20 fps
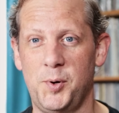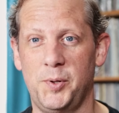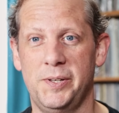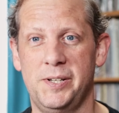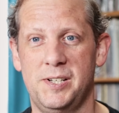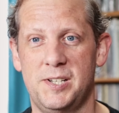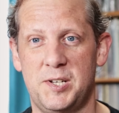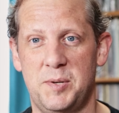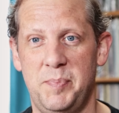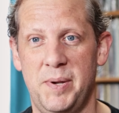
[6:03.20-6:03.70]

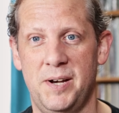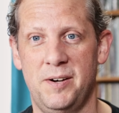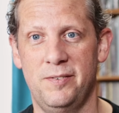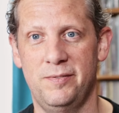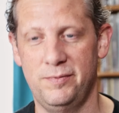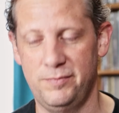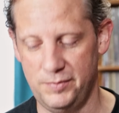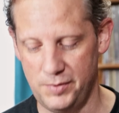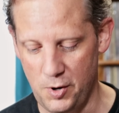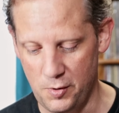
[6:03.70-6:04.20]
willing to
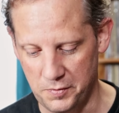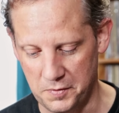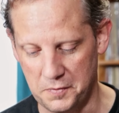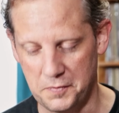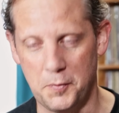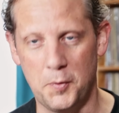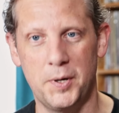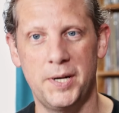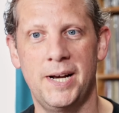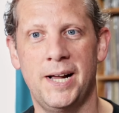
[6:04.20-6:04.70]
spend over
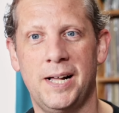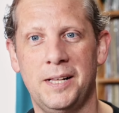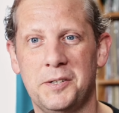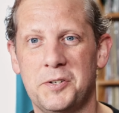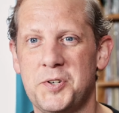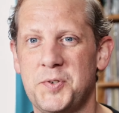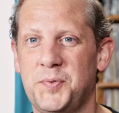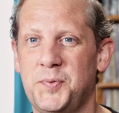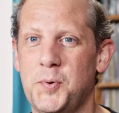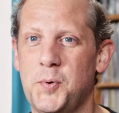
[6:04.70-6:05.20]

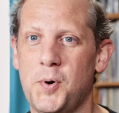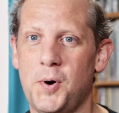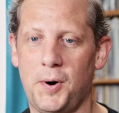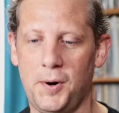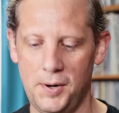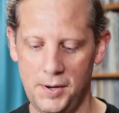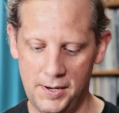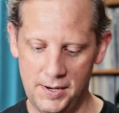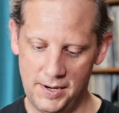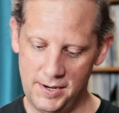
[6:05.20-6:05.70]
$40 for,
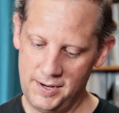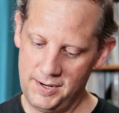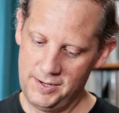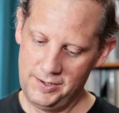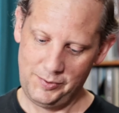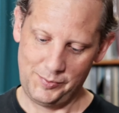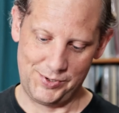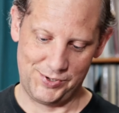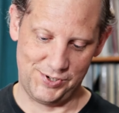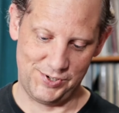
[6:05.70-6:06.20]

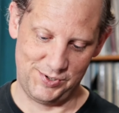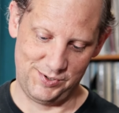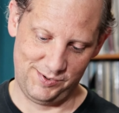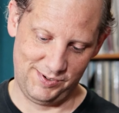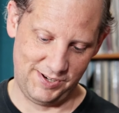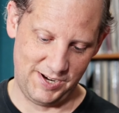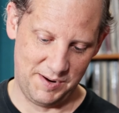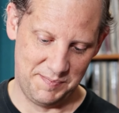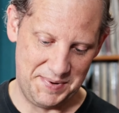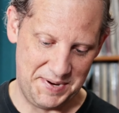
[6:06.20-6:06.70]
which is
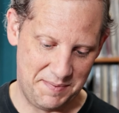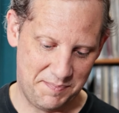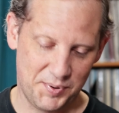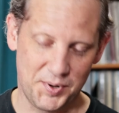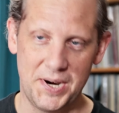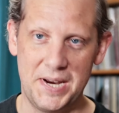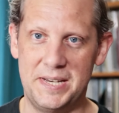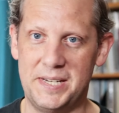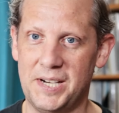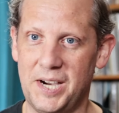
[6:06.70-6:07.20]
going to be
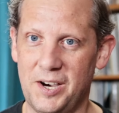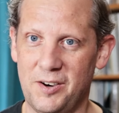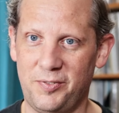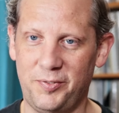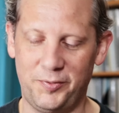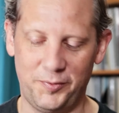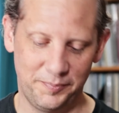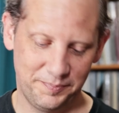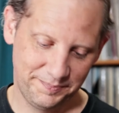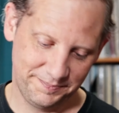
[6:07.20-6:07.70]
pretty
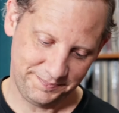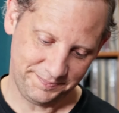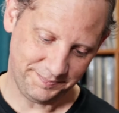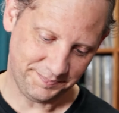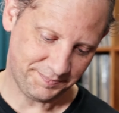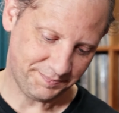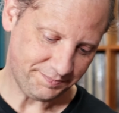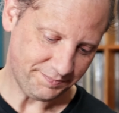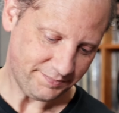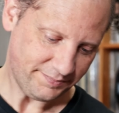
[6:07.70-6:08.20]
tough.
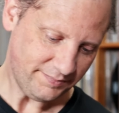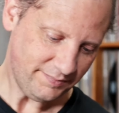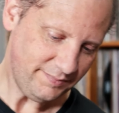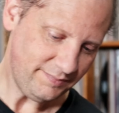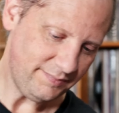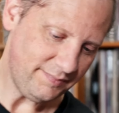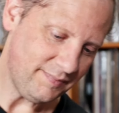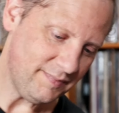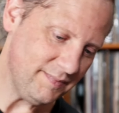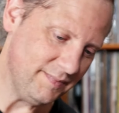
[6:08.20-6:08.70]

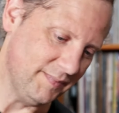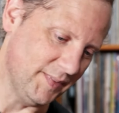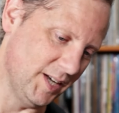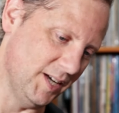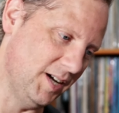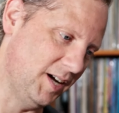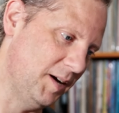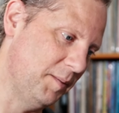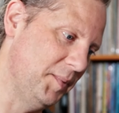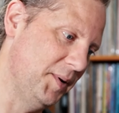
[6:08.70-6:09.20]

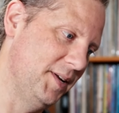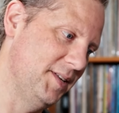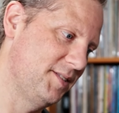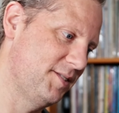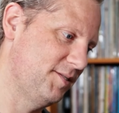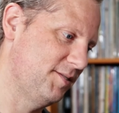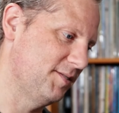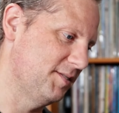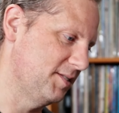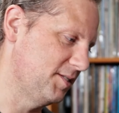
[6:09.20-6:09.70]
But
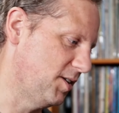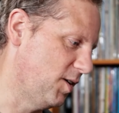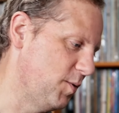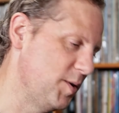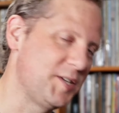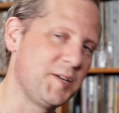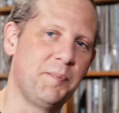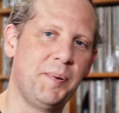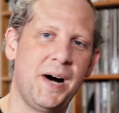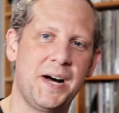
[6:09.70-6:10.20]
it's
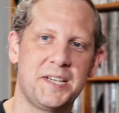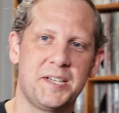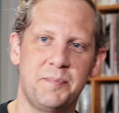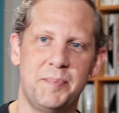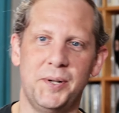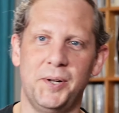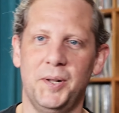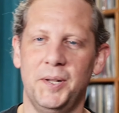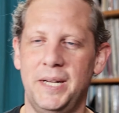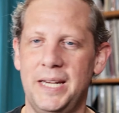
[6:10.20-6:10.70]
always a
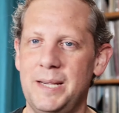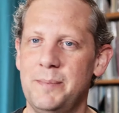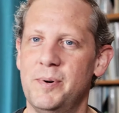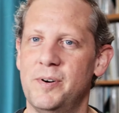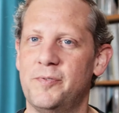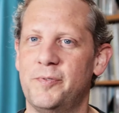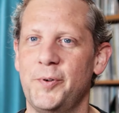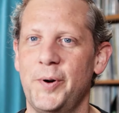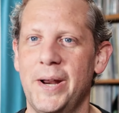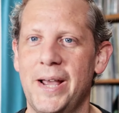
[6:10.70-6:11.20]
possibility,
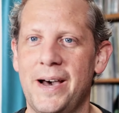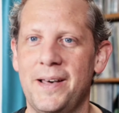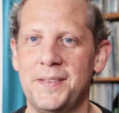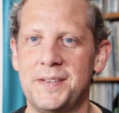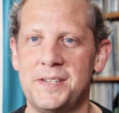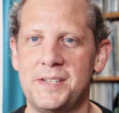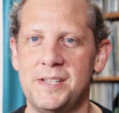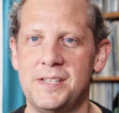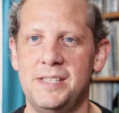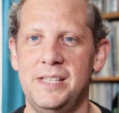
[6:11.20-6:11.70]
but for now
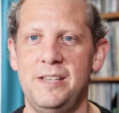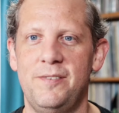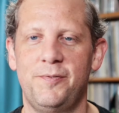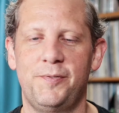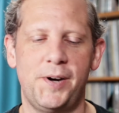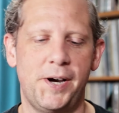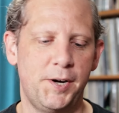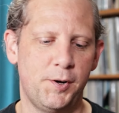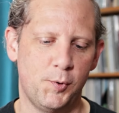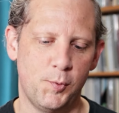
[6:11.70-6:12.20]
this is the
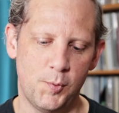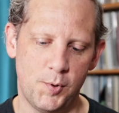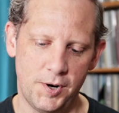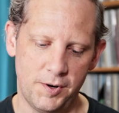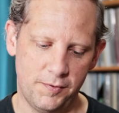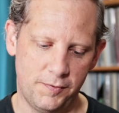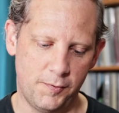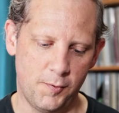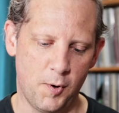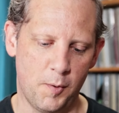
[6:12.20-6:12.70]
final
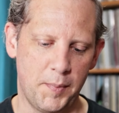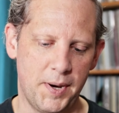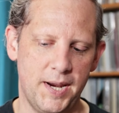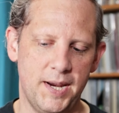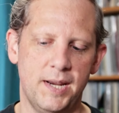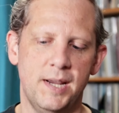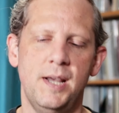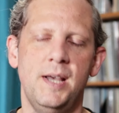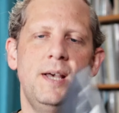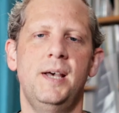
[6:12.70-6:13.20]
one for
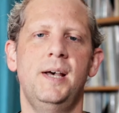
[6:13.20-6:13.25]
me.